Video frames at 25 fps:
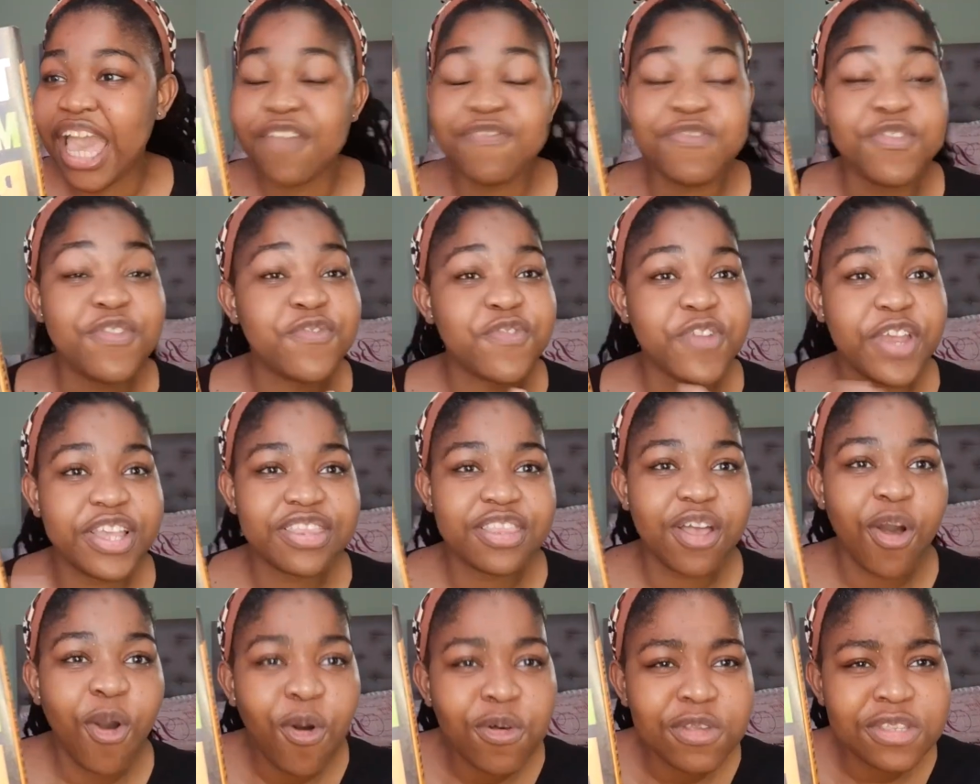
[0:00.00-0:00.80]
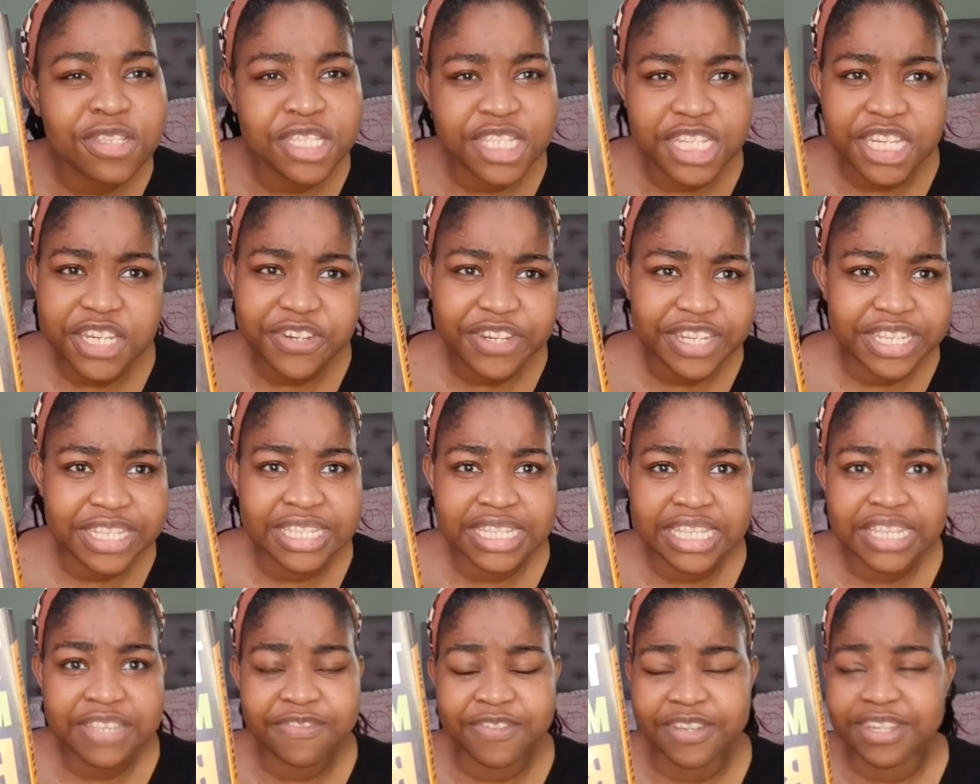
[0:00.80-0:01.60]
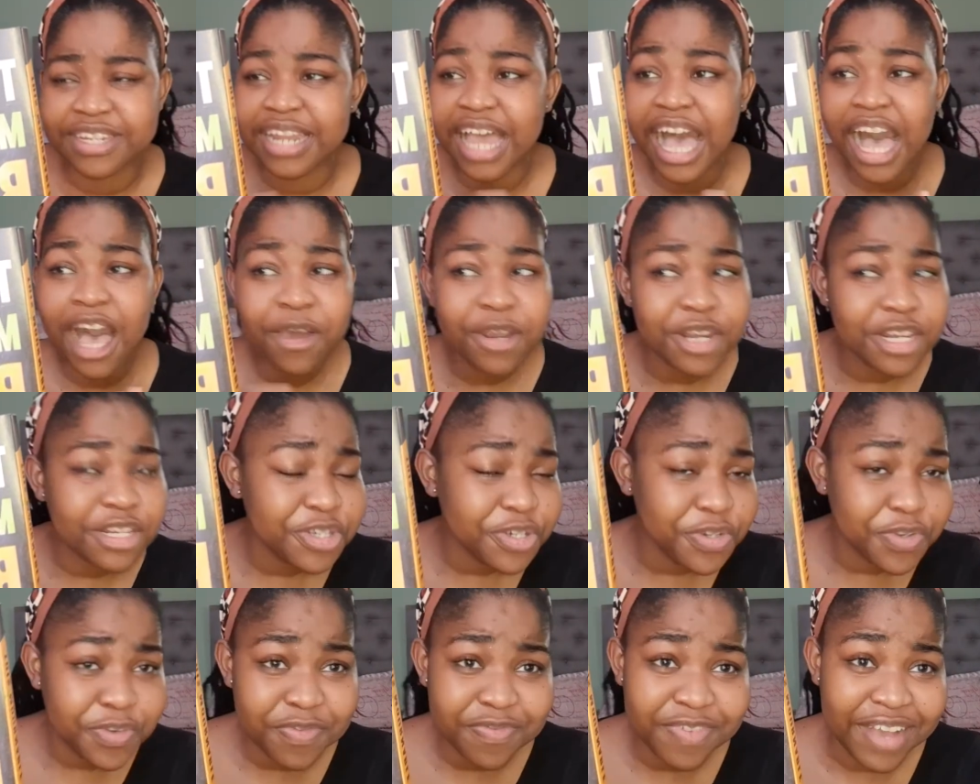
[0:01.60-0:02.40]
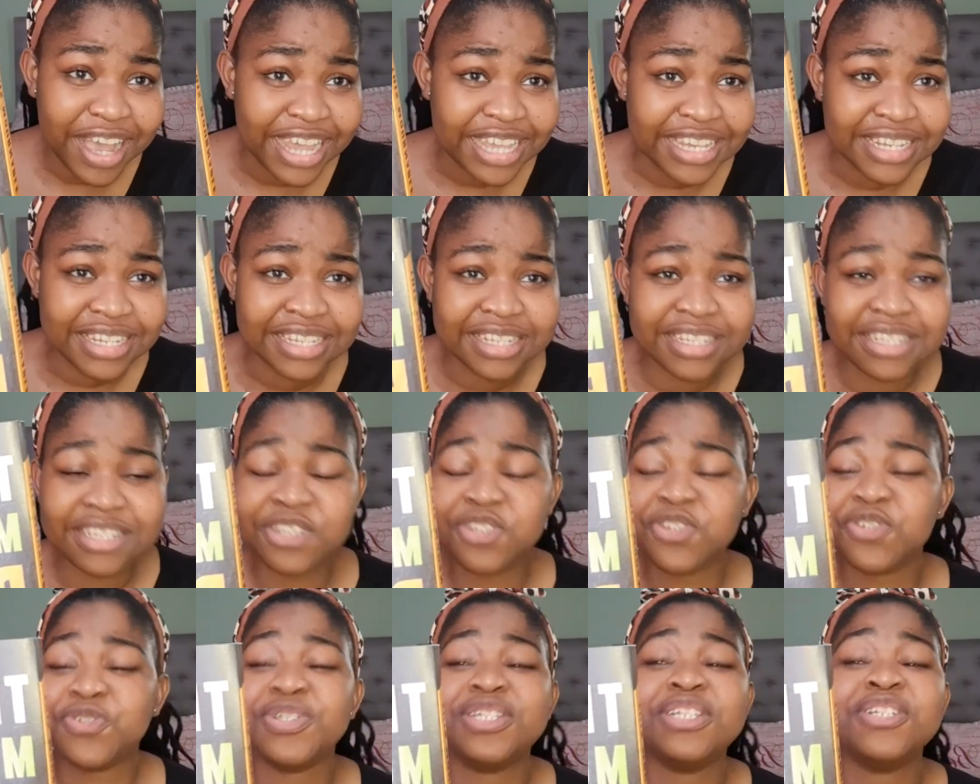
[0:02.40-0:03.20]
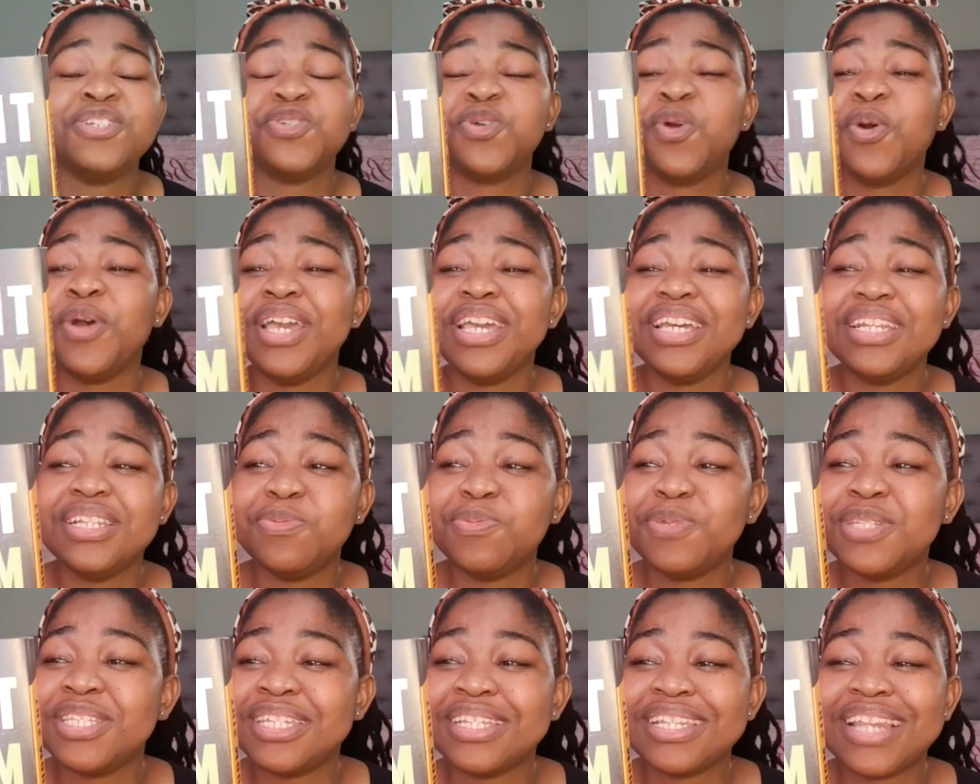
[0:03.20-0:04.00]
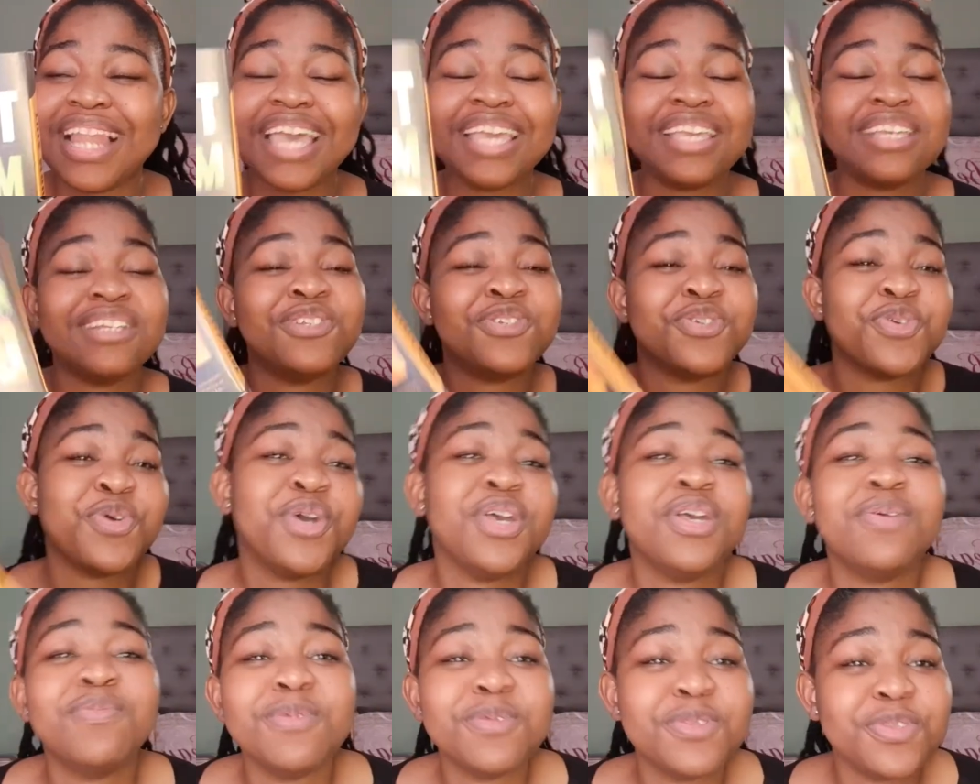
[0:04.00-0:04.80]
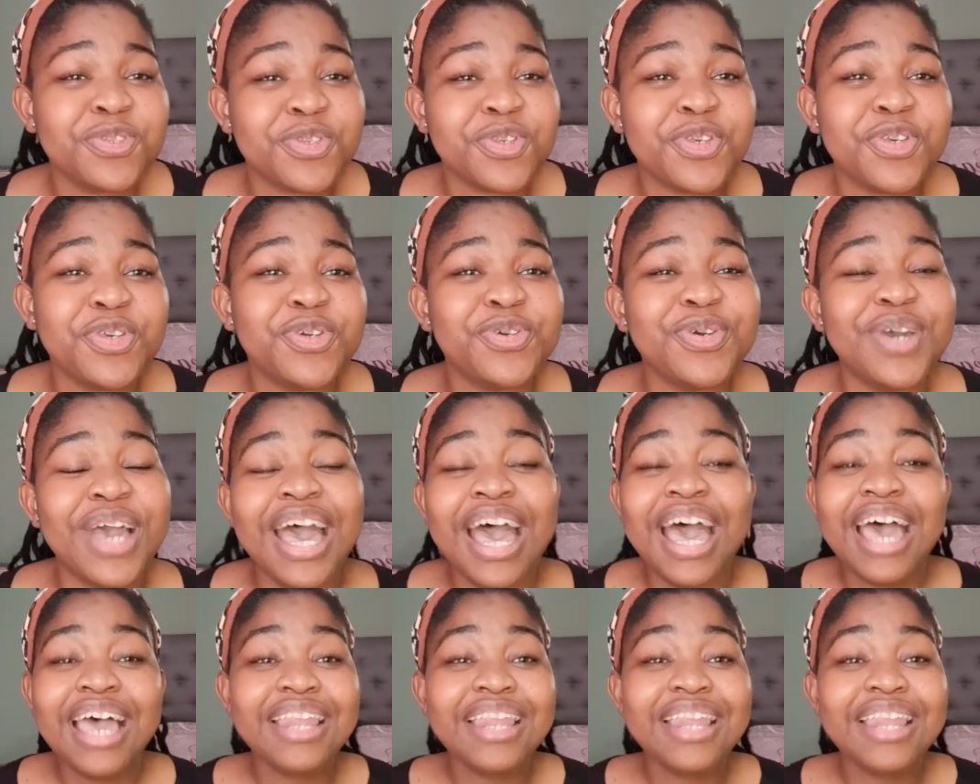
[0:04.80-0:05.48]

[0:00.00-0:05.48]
If you've read the whole series, even, how did you find it? Did you enjoy it? Was it, like, enjoyable to you?